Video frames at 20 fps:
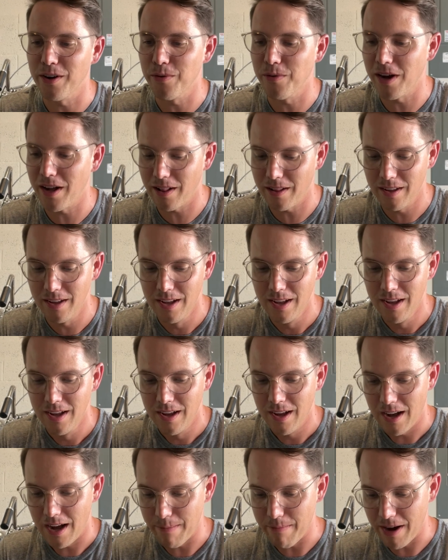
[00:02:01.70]
well,
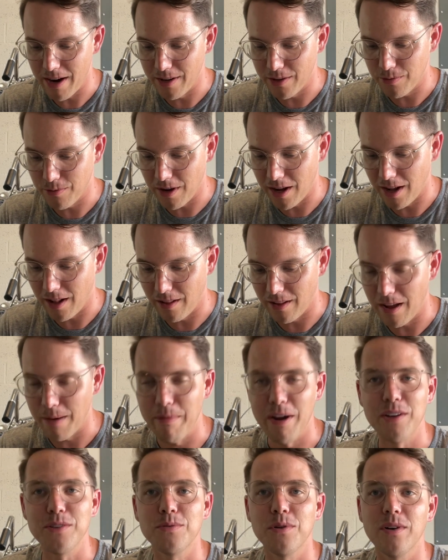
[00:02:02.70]
I might as
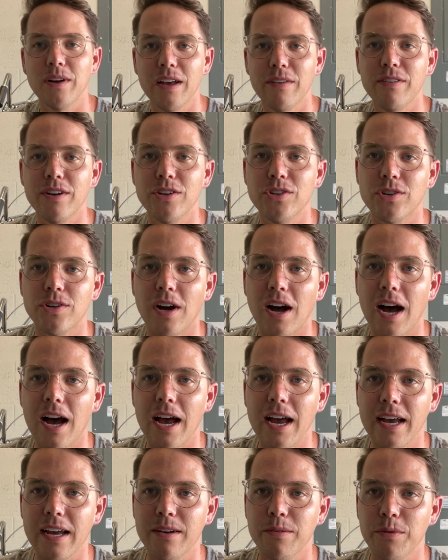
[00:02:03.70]
well give it a
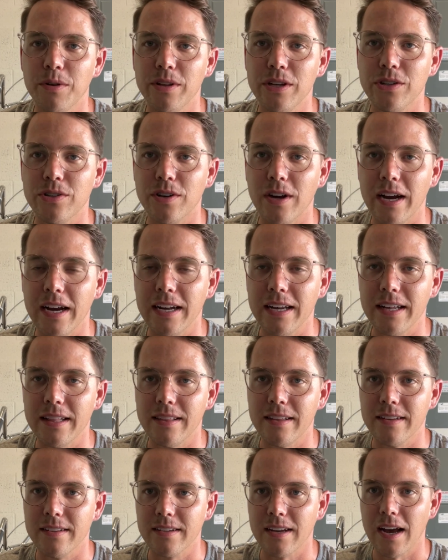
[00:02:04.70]
try and really try and get
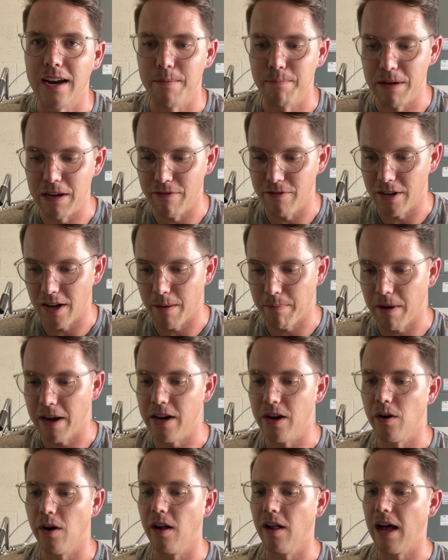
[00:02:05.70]
this kind of beefed up. I
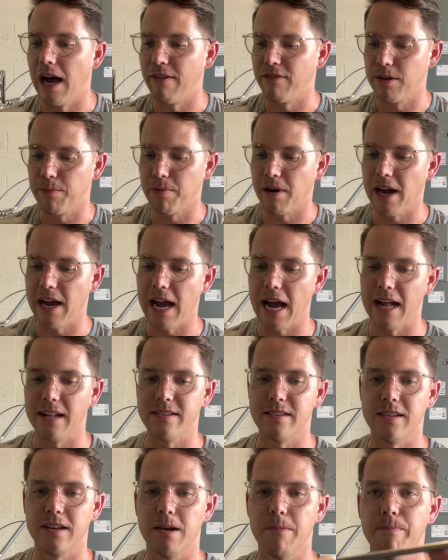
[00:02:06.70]
know I'll have to probably add
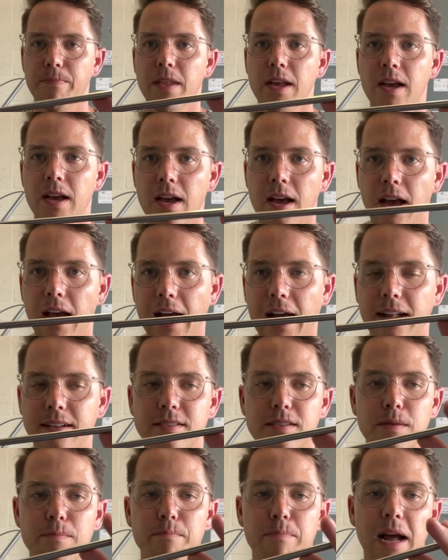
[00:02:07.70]

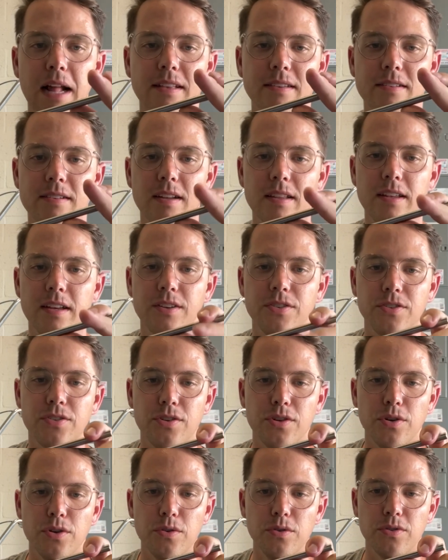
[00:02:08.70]
some bends to this
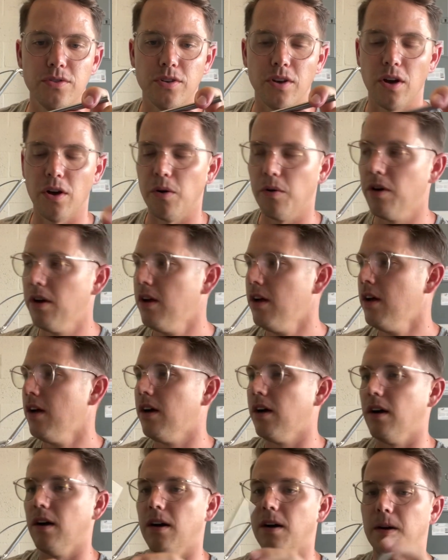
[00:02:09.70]
too. So,
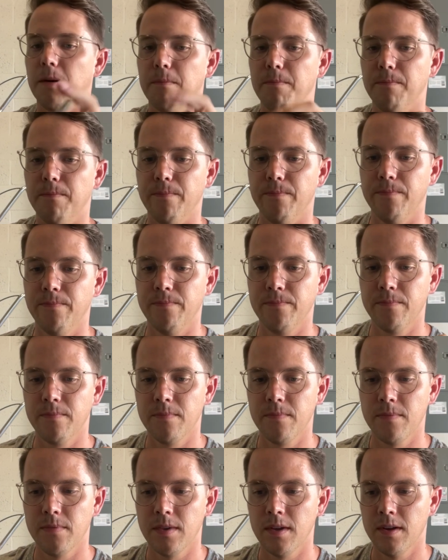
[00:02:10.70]
I
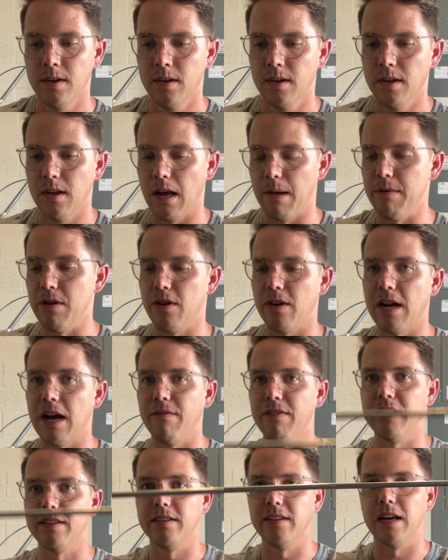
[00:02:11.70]
mean, you can
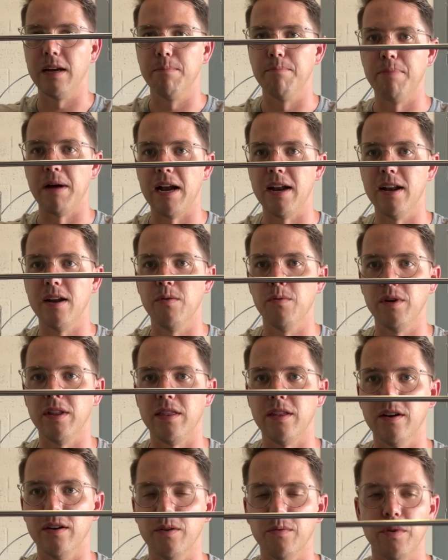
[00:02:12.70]
obviously like bend it with
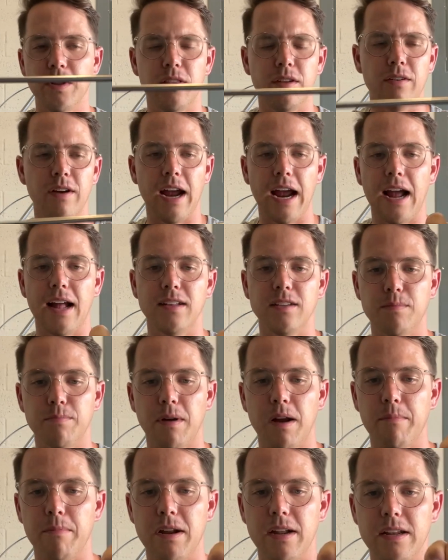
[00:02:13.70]
your hands, but
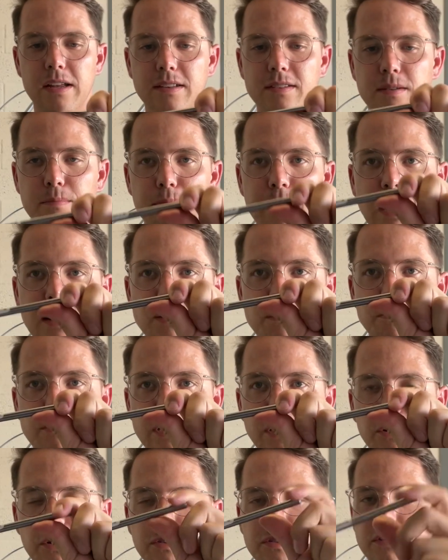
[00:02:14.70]
I'm gonna need some bends
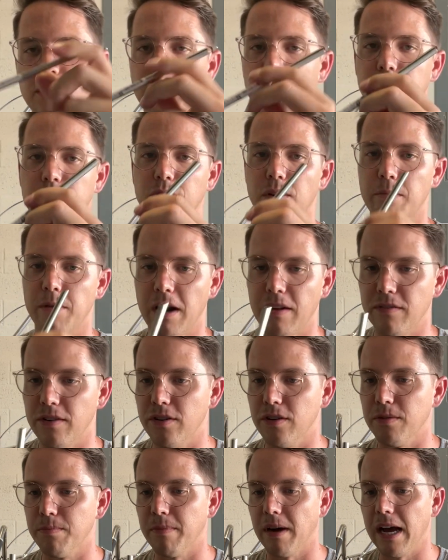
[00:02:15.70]
pretty close to here. So I might have to
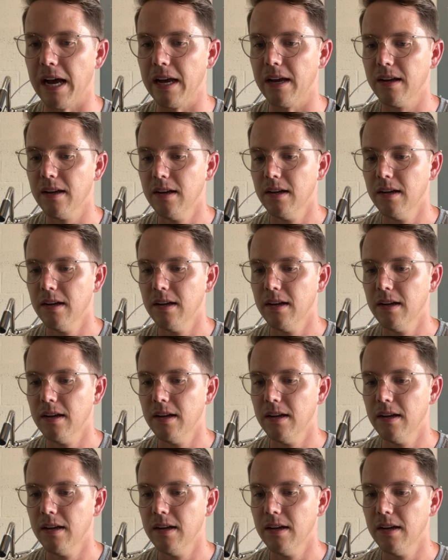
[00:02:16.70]
just buy